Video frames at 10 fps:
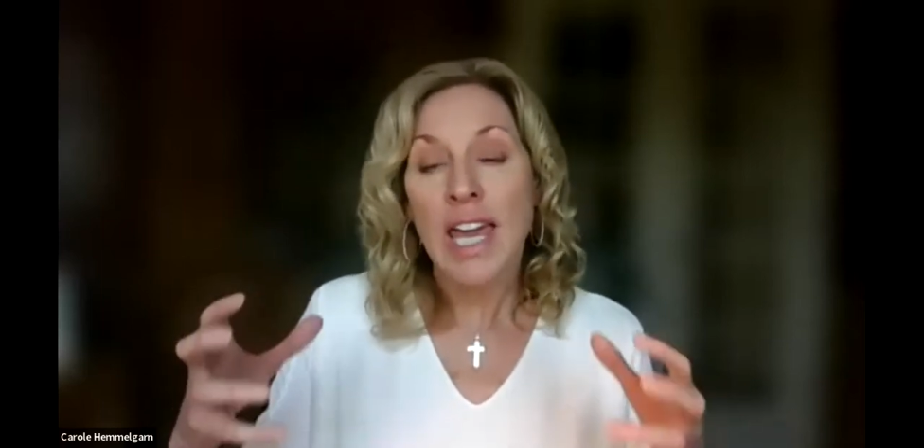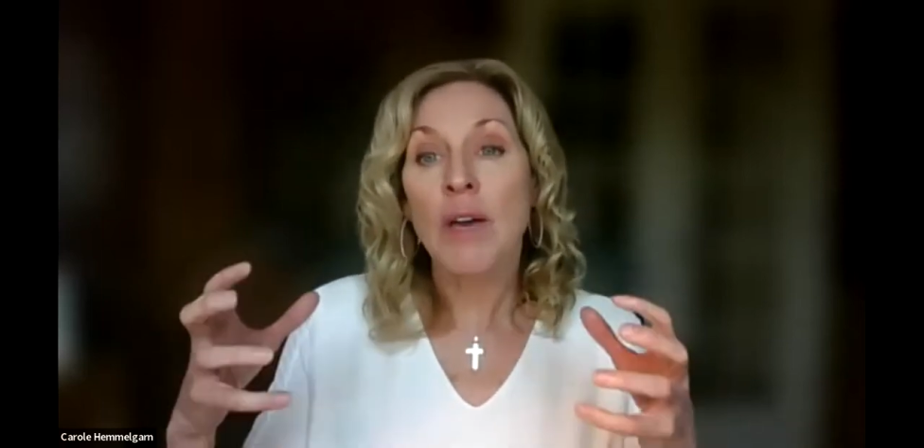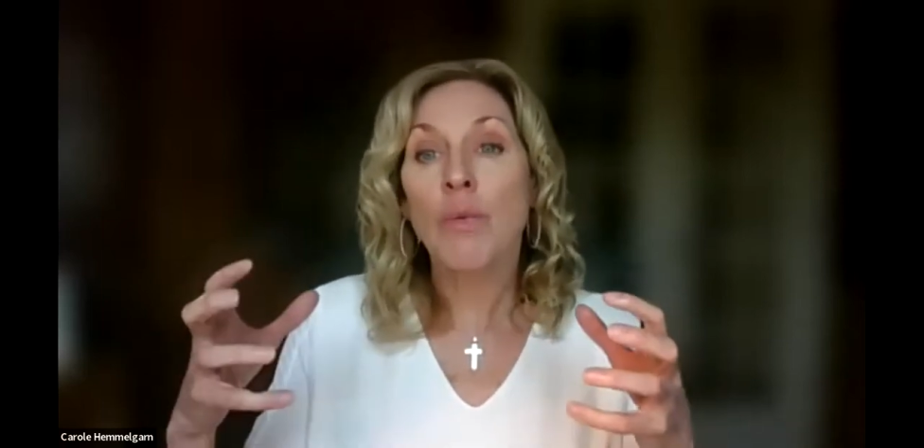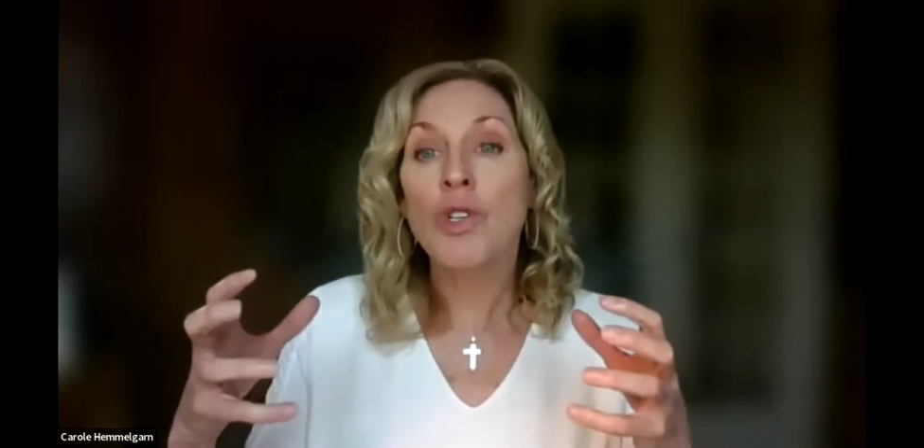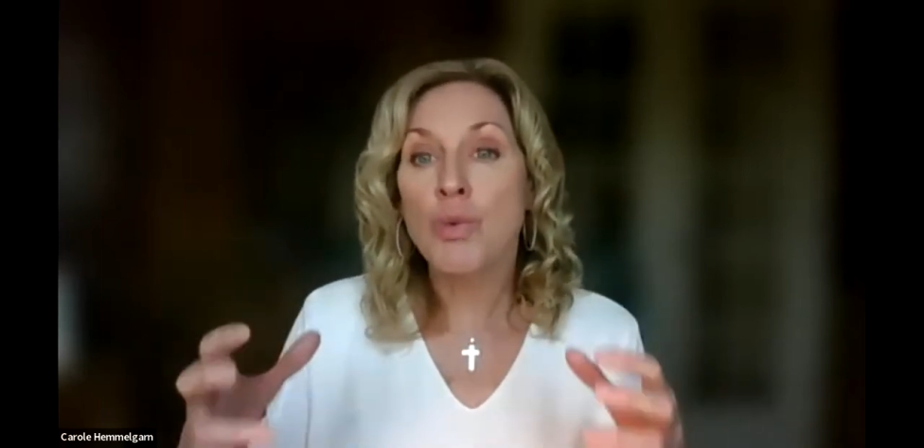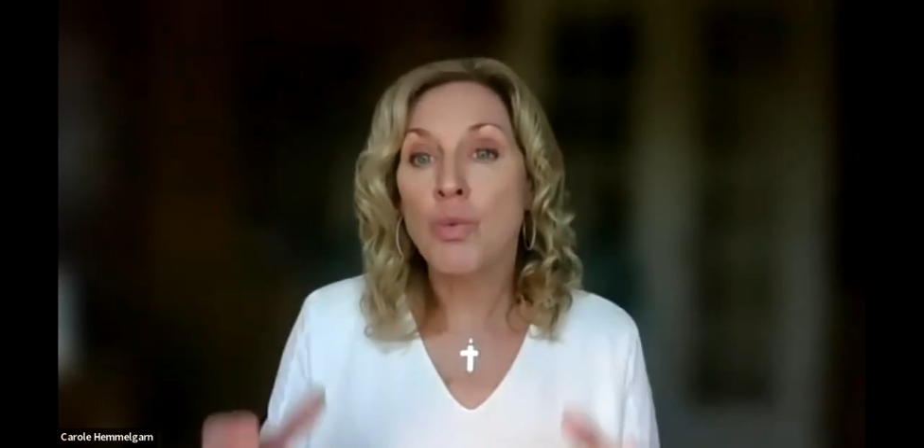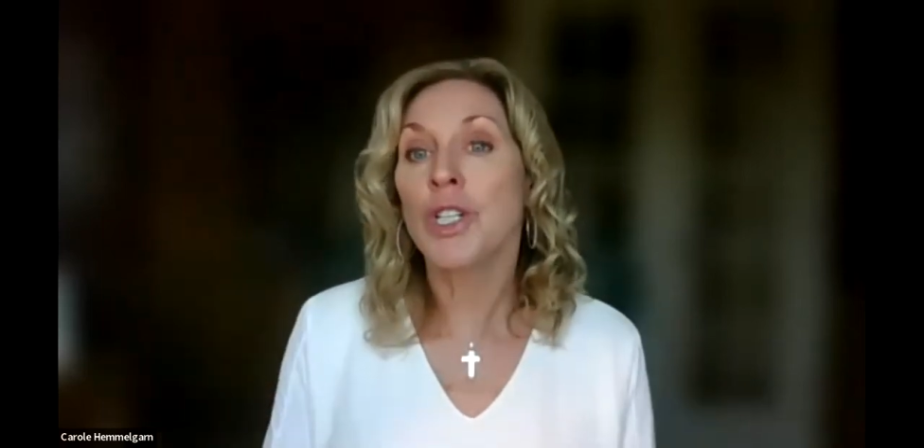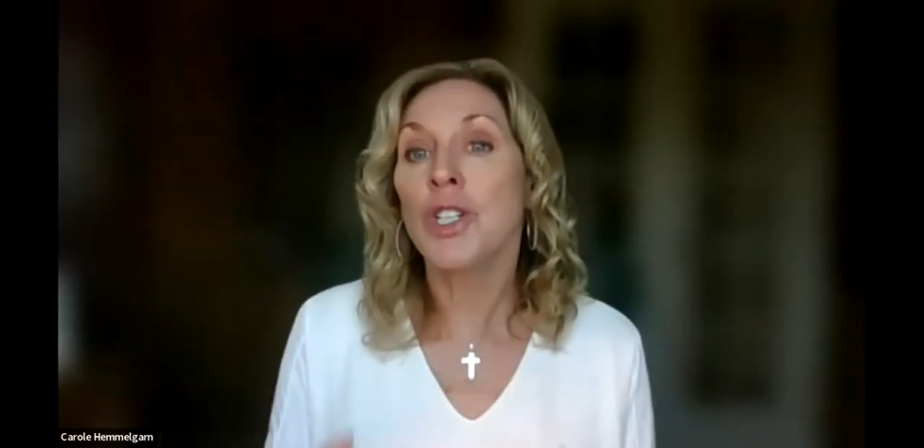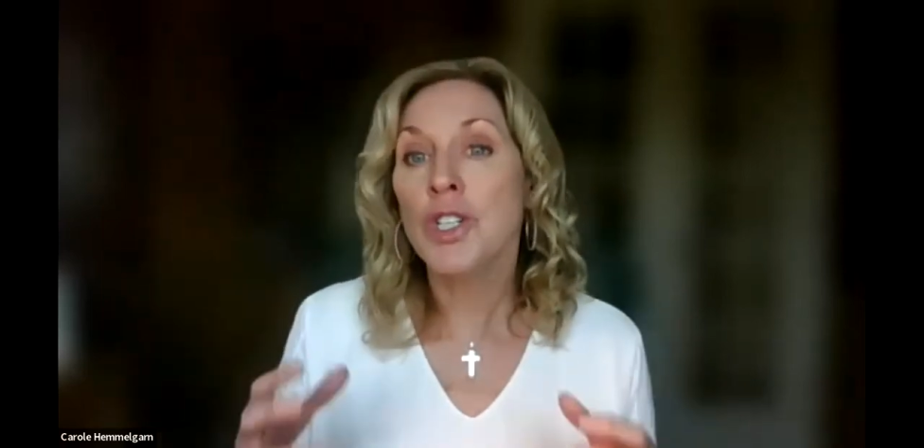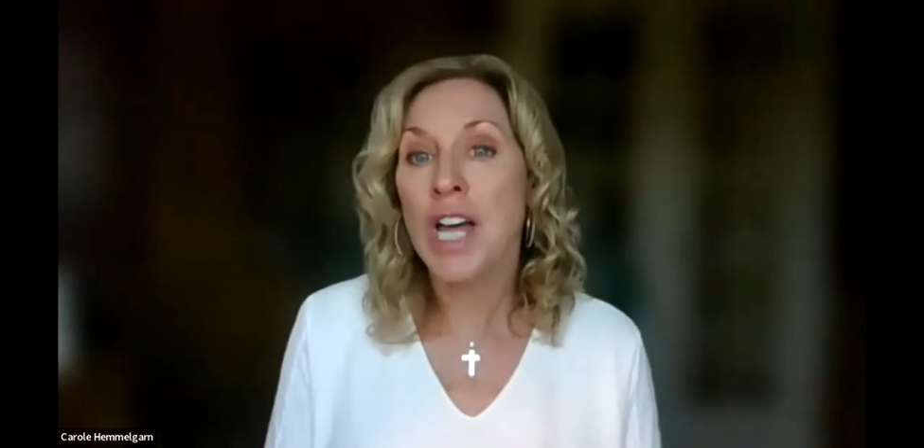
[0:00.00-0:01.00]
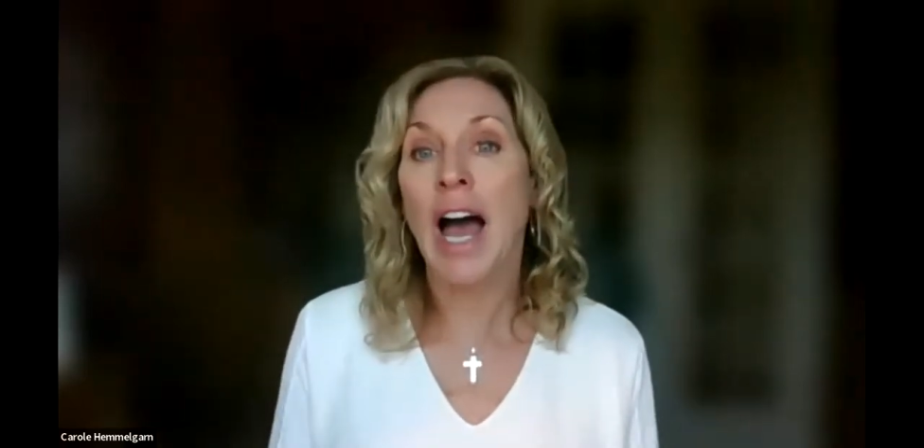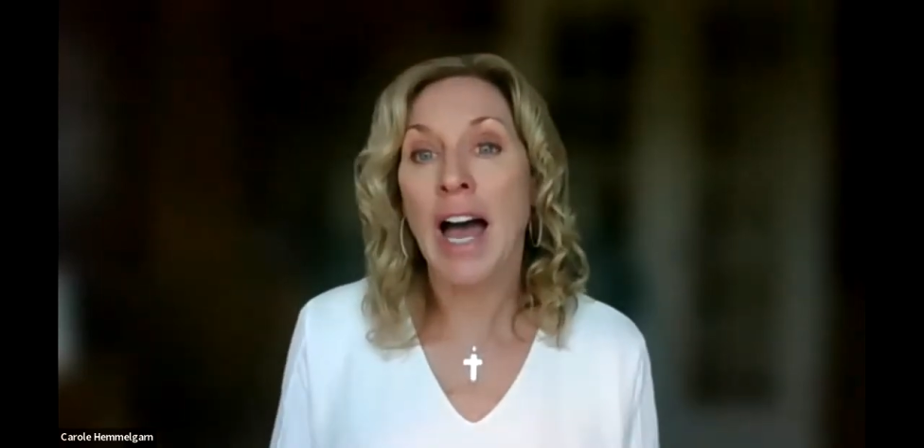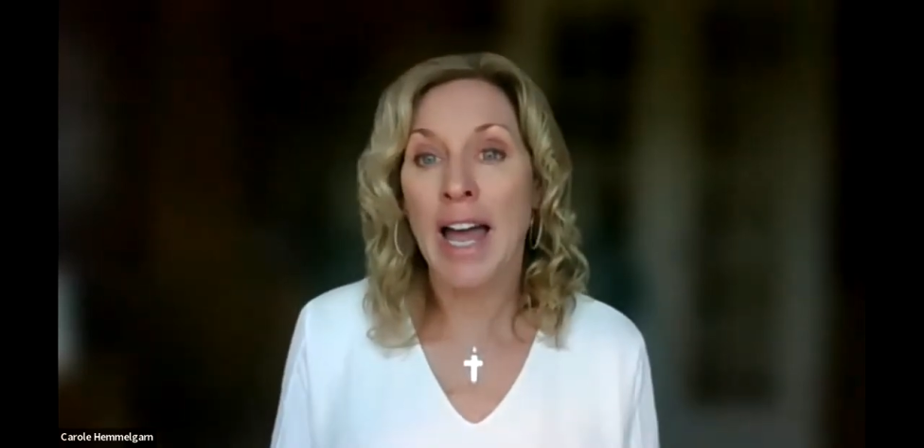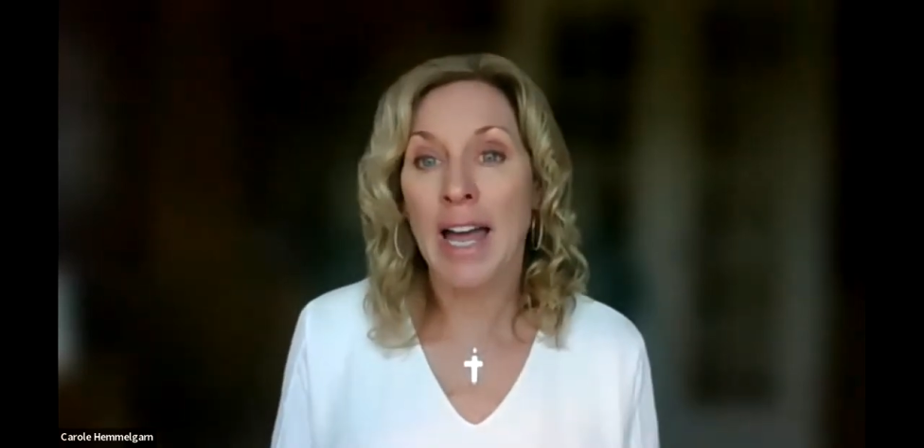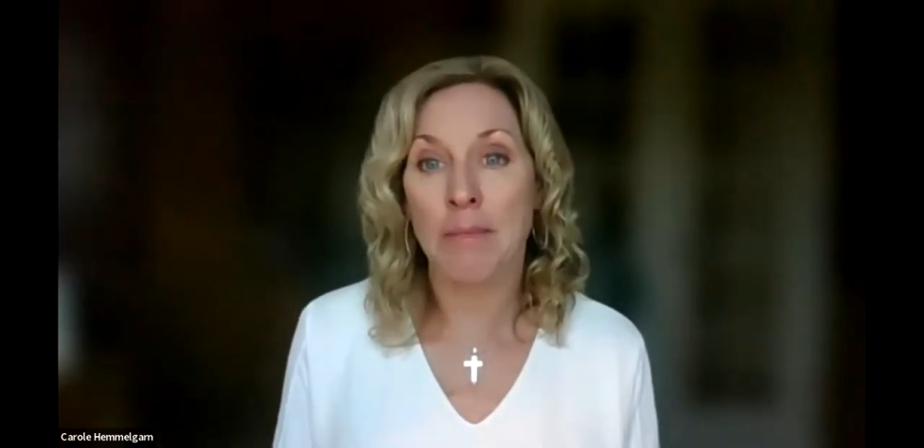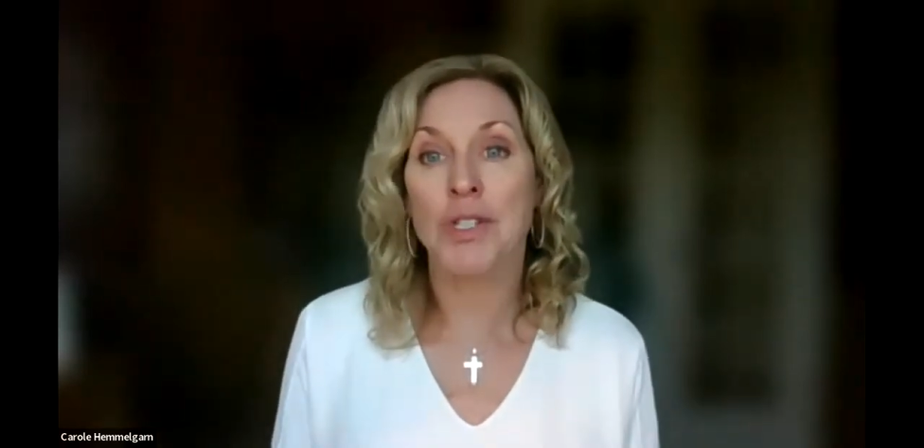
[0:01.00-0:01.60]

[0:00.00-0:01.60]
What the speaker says: it was real time,